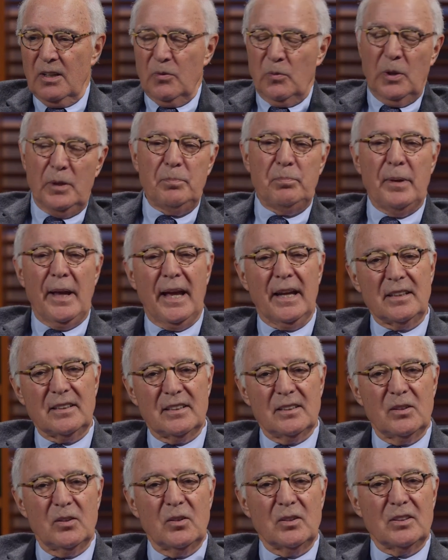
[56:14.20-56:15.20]
Went back
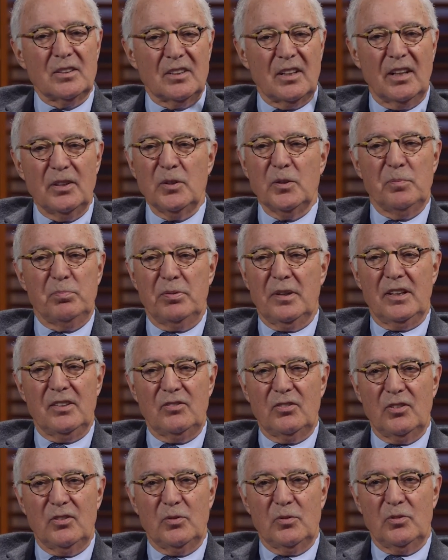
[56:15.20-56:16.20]
and looked at other
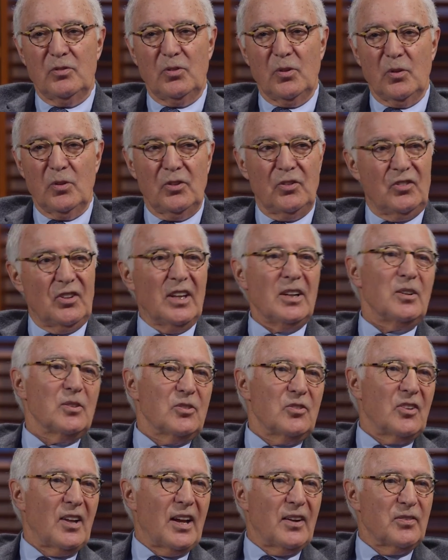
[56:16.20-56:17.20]
places, and so the
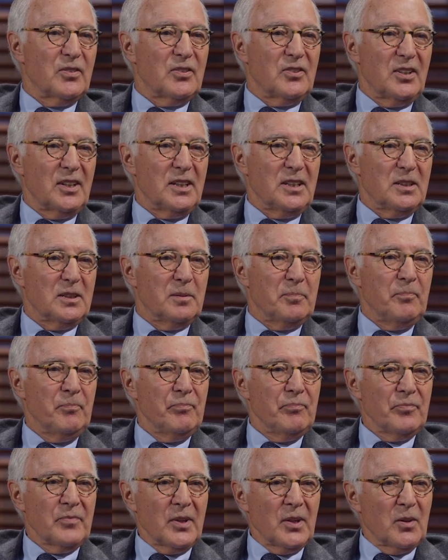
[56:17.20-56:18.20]
Zenker's diverticulum
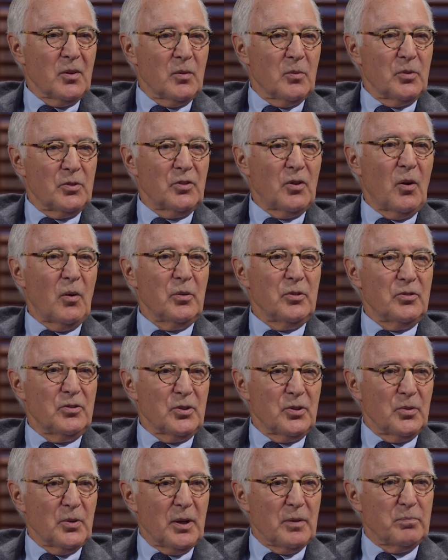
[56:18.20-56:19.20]
was always
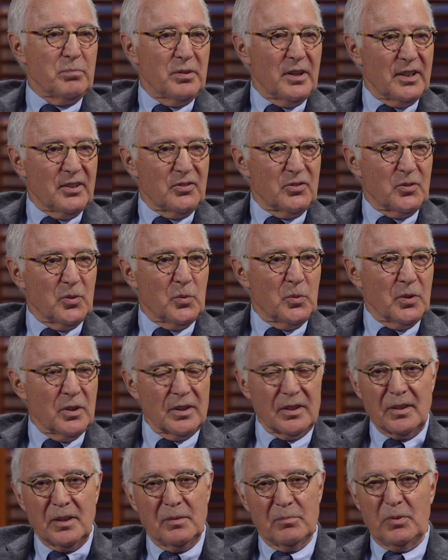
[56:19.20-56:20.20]
a great place to
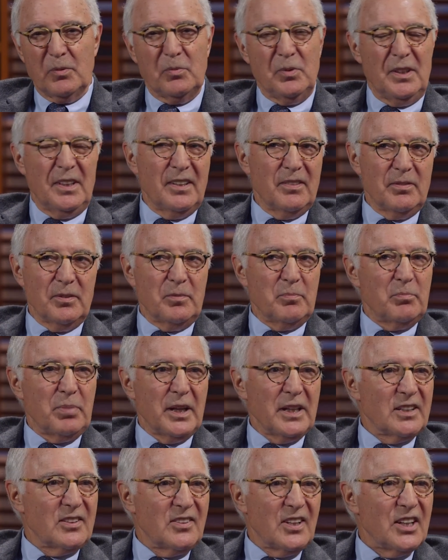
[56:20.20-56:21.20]
work, but we never even
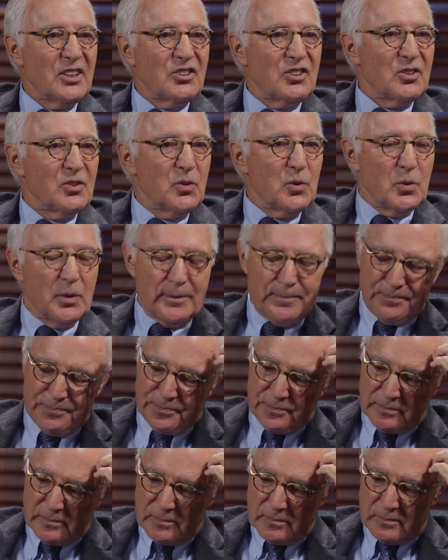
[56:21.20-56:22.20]
paid attention to it.
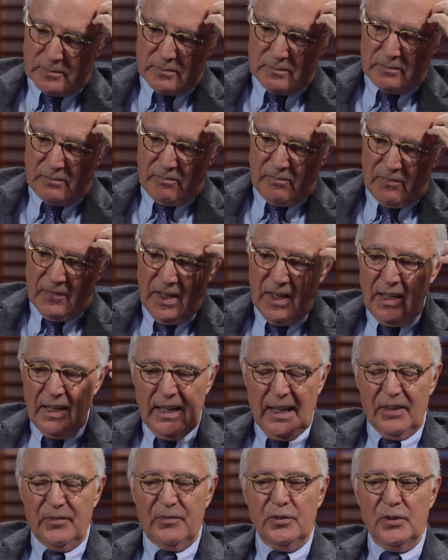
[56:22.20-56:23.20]

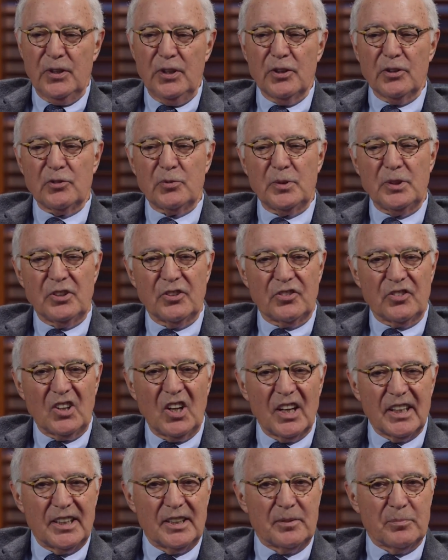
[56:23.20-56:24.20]
And for years we just
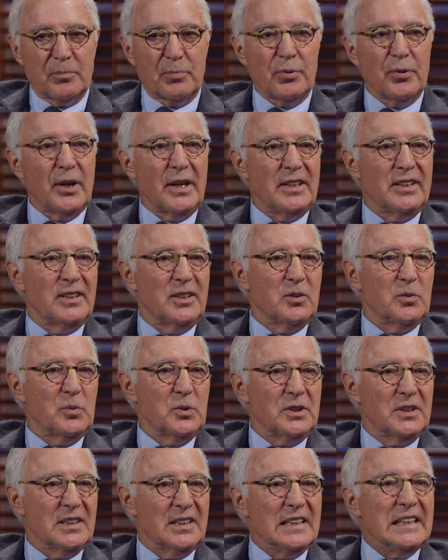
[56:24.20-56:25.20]
cut it and prayed that it
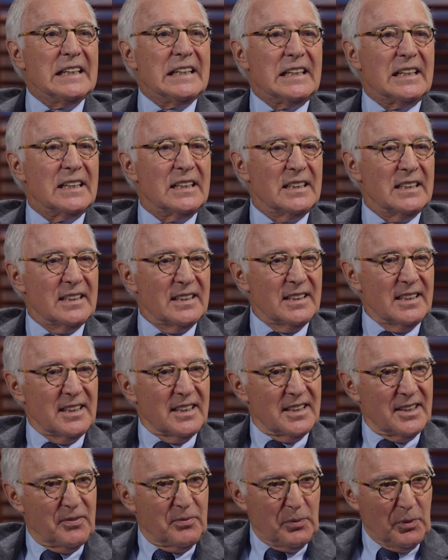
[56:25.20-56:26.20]
wouldn't leak
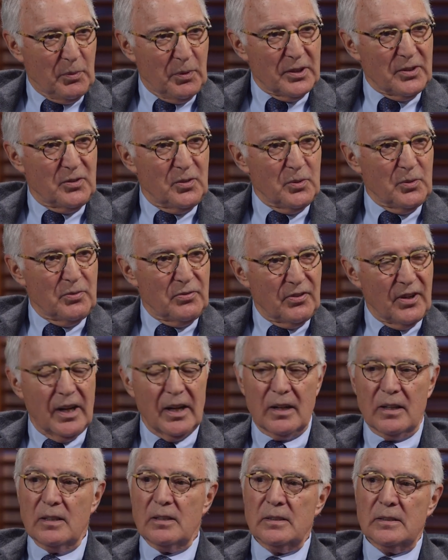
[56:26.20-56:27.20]
if we went too
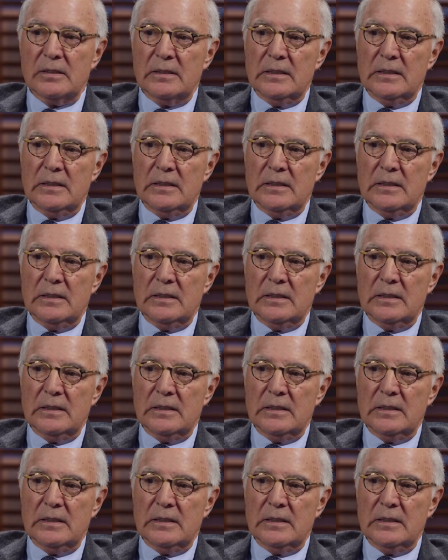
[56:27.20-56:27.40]
far.